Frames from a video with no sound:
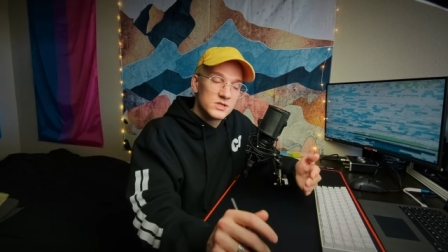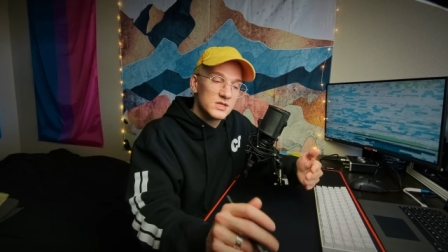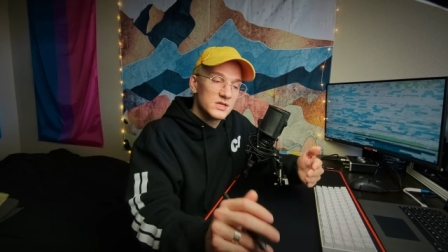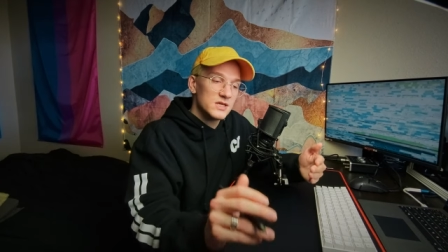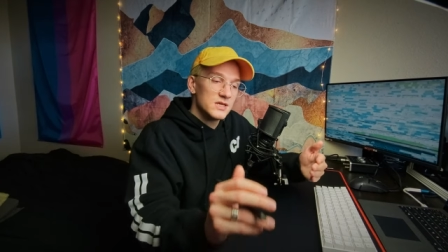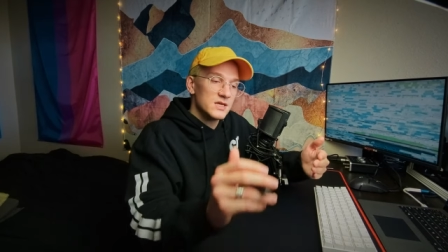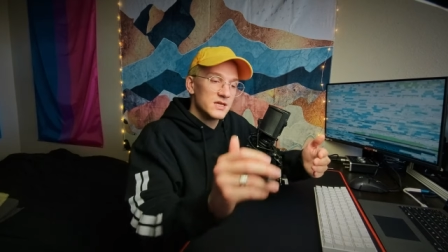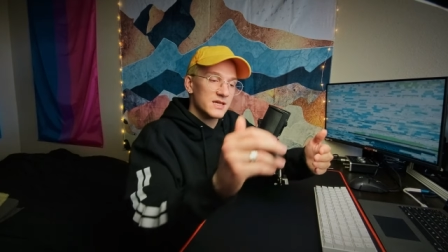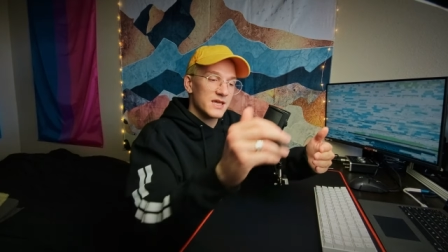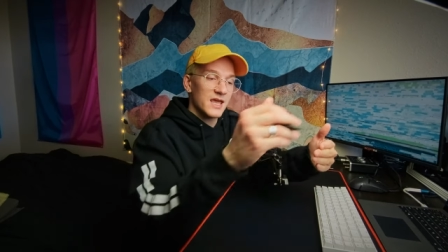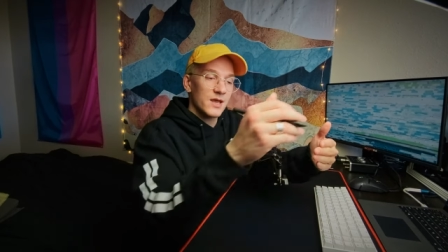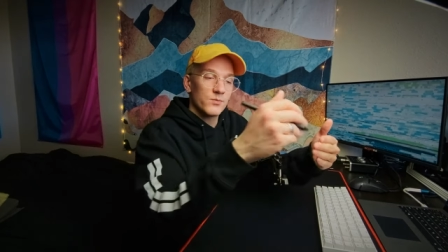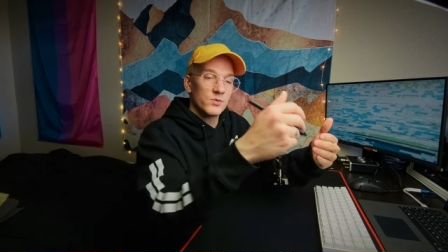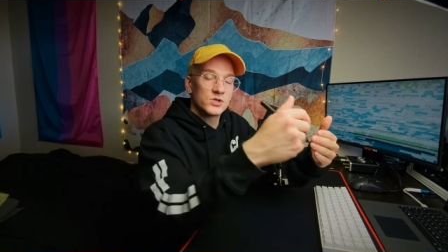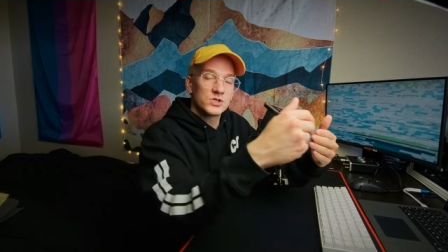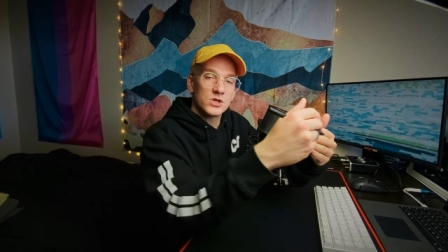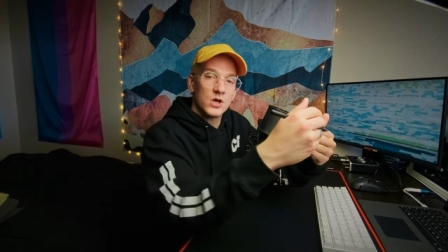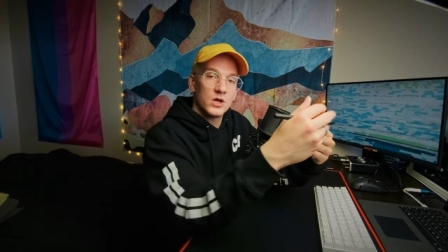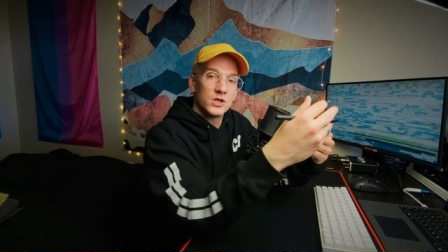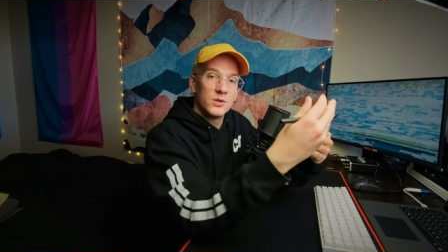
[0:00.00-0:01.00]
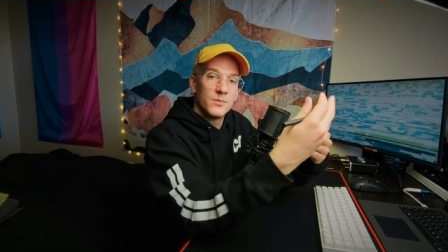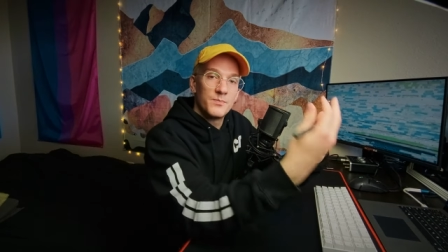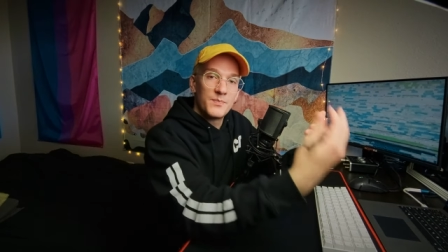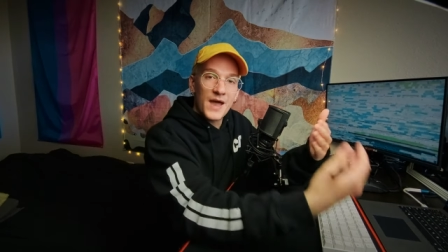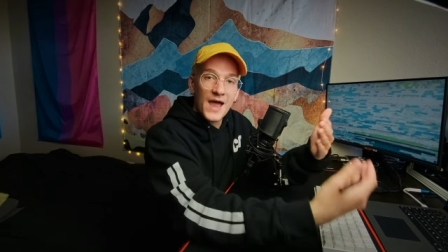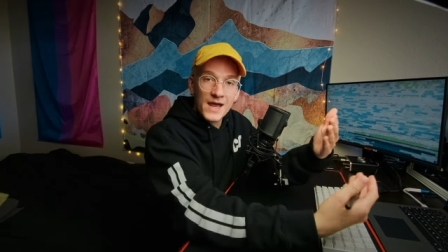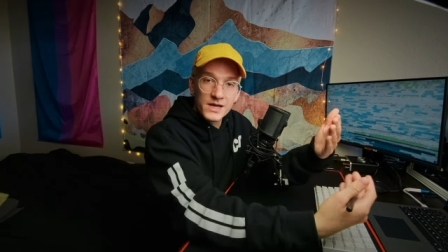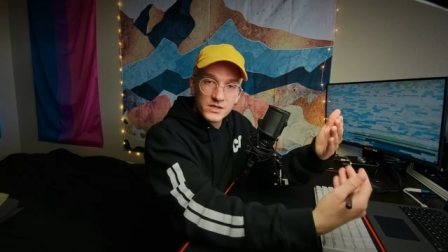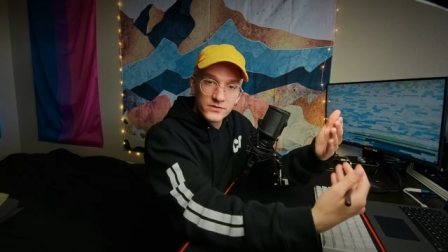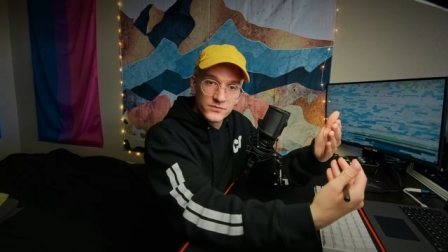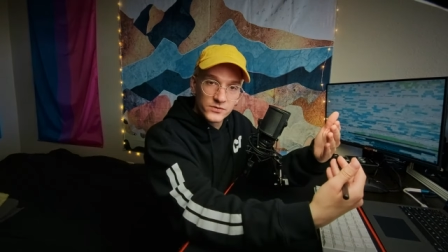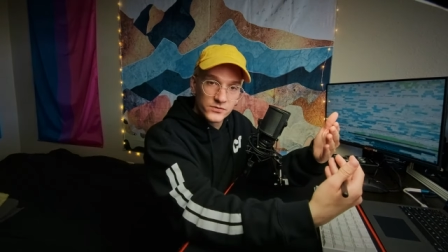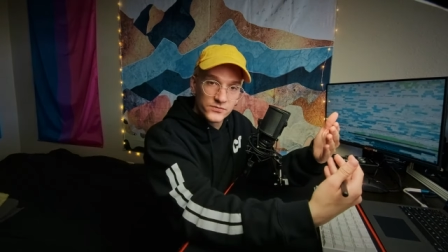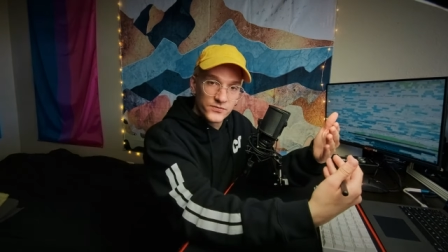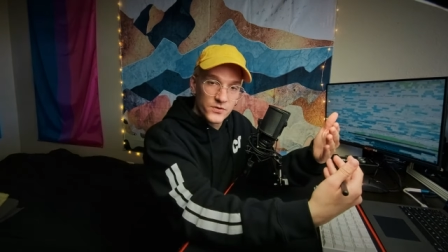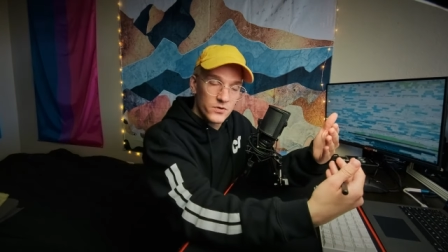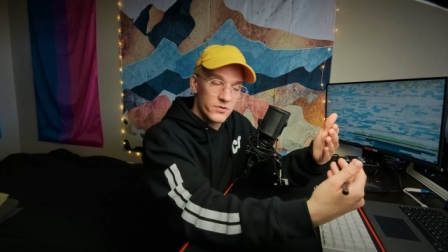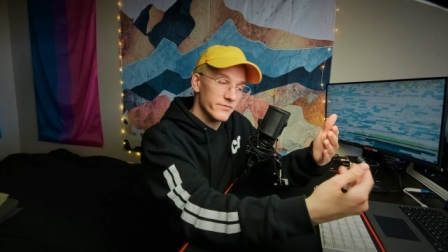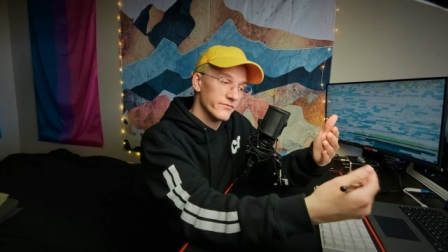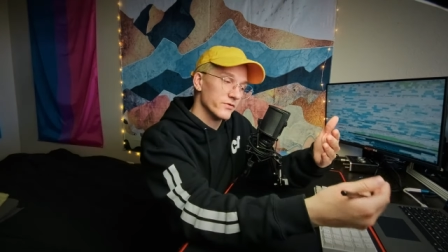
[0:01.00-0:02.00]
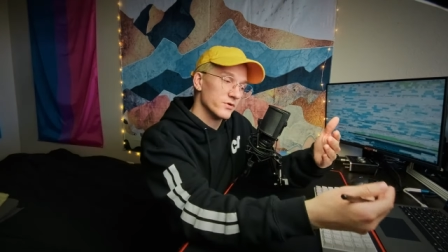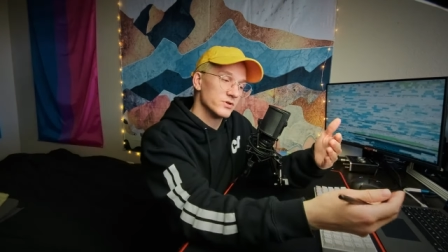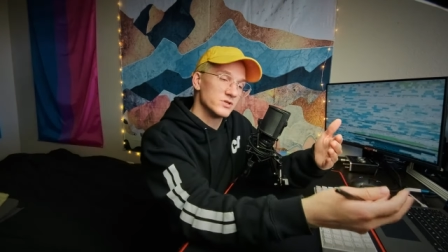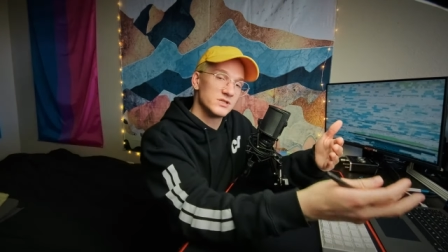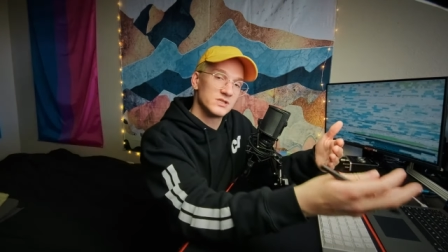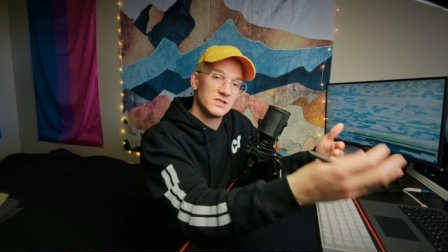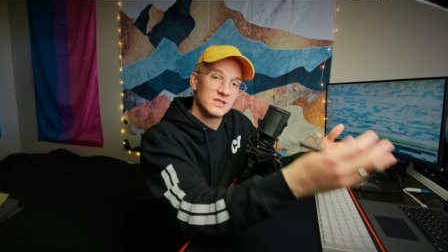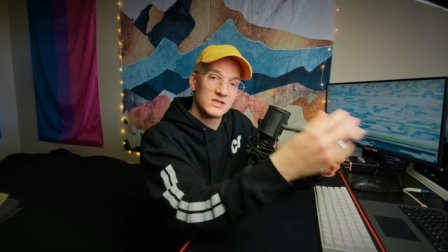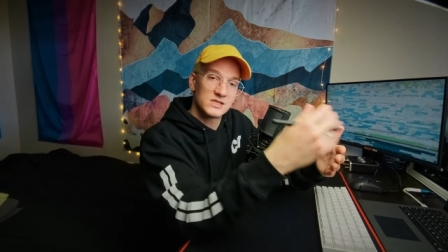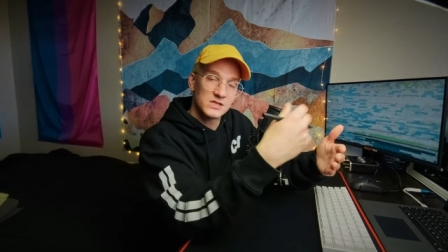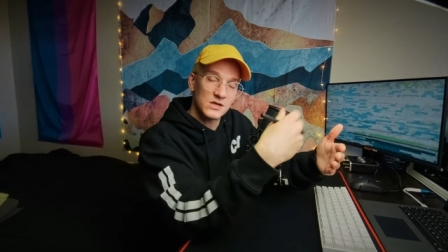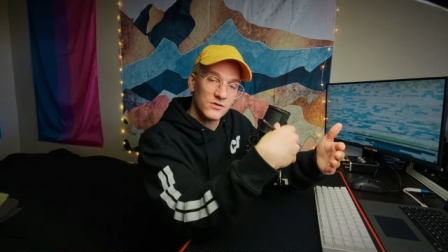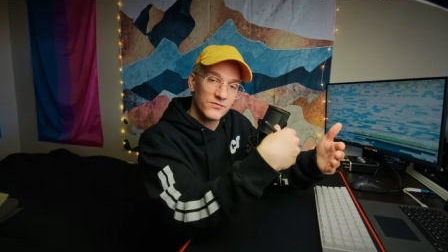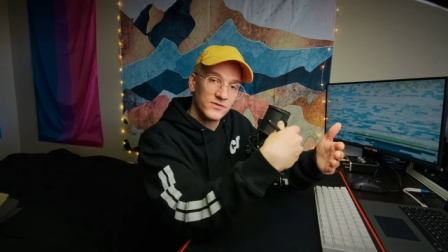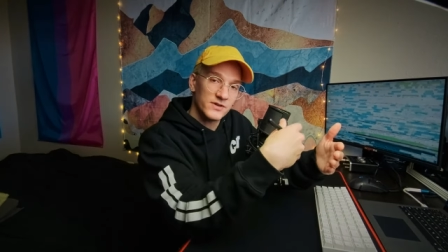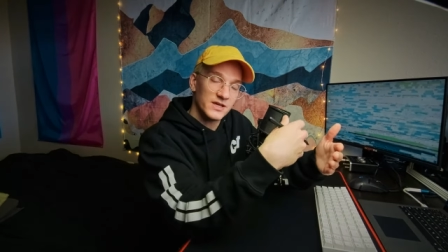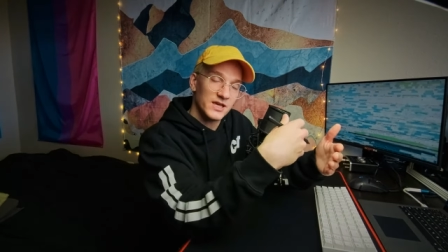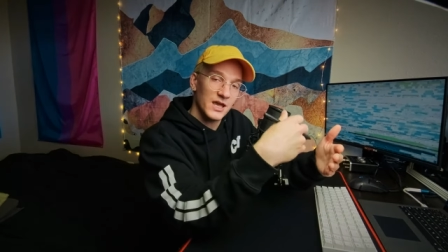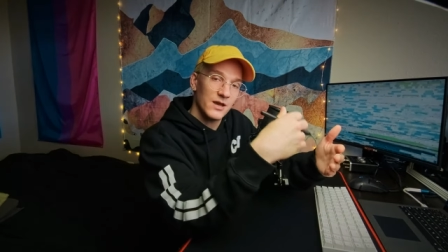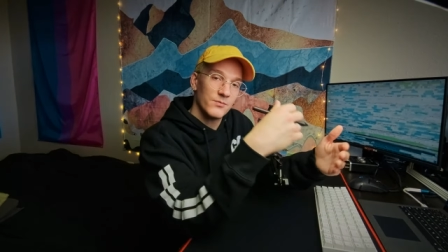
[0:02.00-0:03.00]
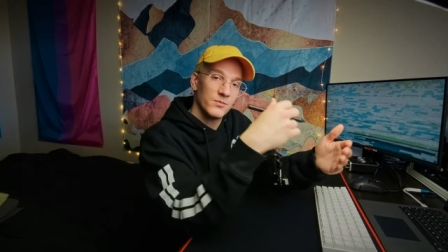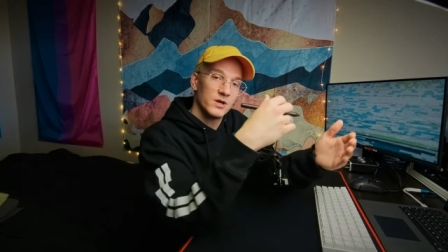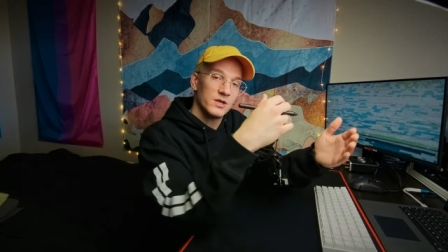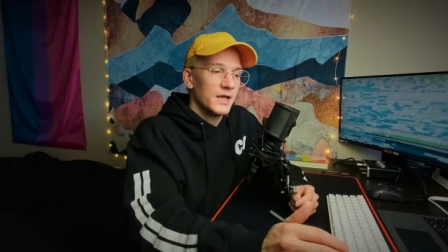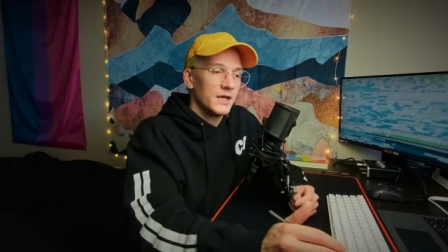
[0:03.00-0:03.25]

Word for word: the cameras on the back of your phone versus the selfie camera,